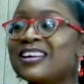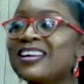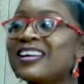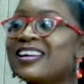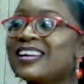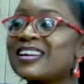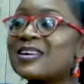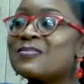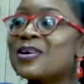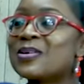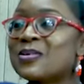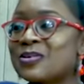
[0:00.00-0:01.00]
come back
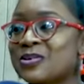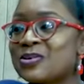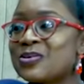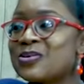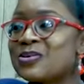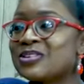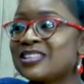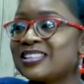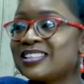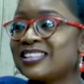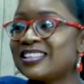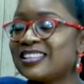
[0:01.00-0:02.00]
on your own.
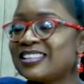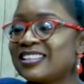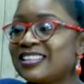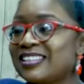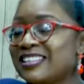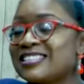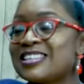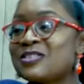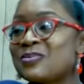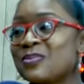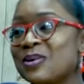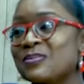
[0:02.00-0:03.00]
I said,
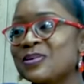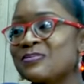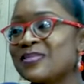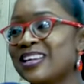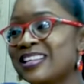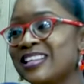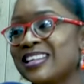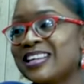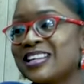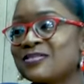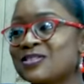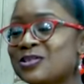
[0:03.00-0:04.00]
no problem, and then
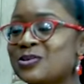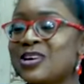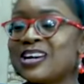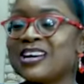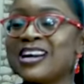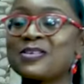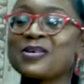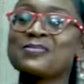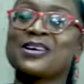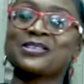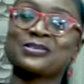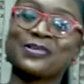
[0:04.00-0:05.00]
I left. So I went
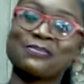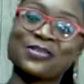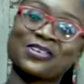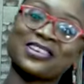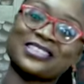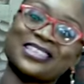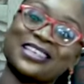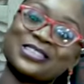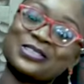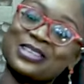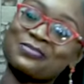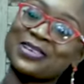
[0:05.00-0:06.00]
back to my parents and I
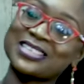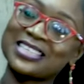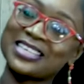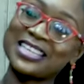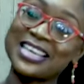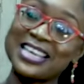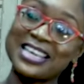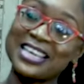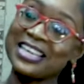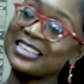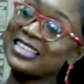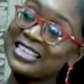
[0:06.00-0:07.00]
told them, I said,
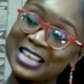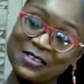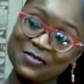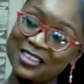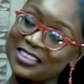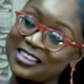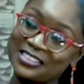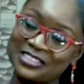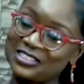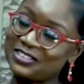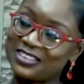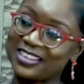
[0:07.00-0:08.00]
the life in
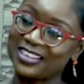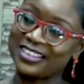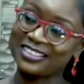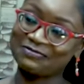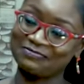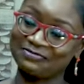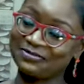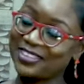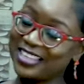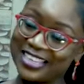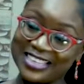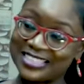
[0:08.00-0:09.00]
Nigeria
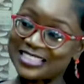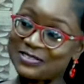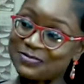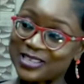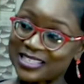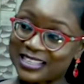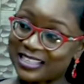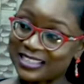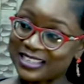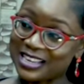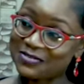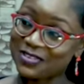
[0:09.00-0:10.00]
seemed better than
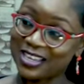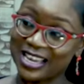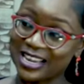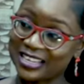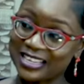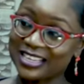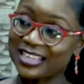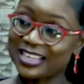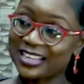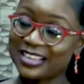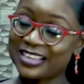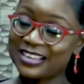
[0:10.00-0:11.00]
the life in Ghana
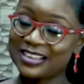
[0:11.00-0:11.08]
here.